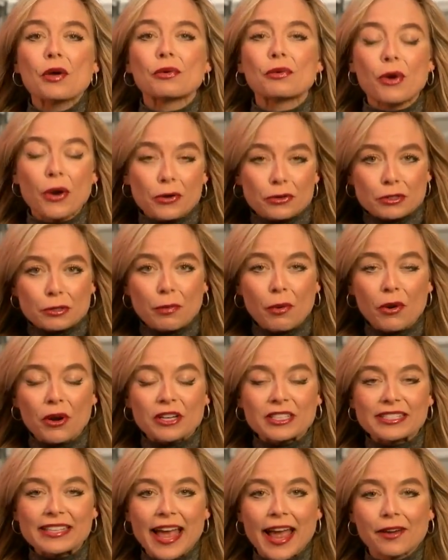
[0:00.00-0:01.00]
roast
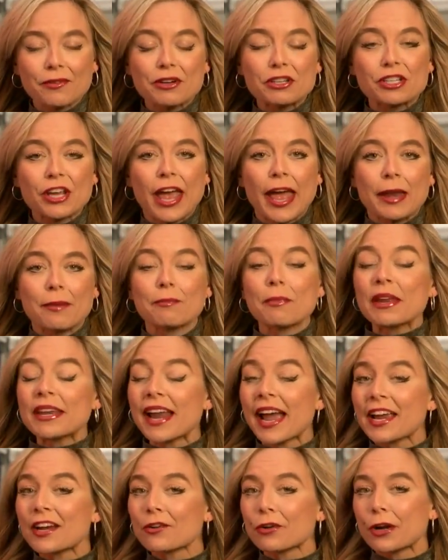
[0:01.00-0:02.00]
pork sandwich and
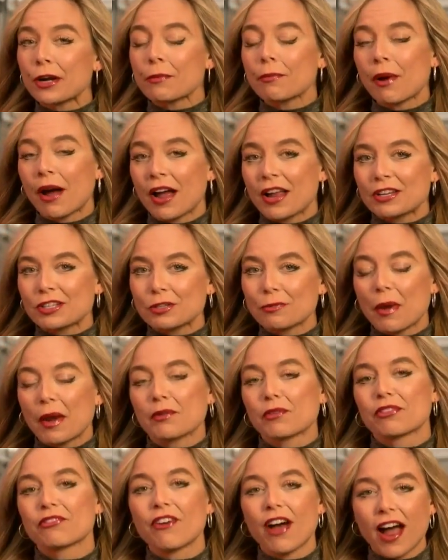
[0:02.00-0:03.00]
midnight green punch
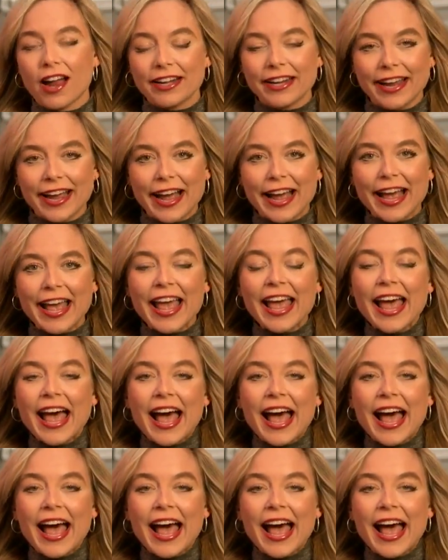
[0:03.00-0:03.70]
made with vodka,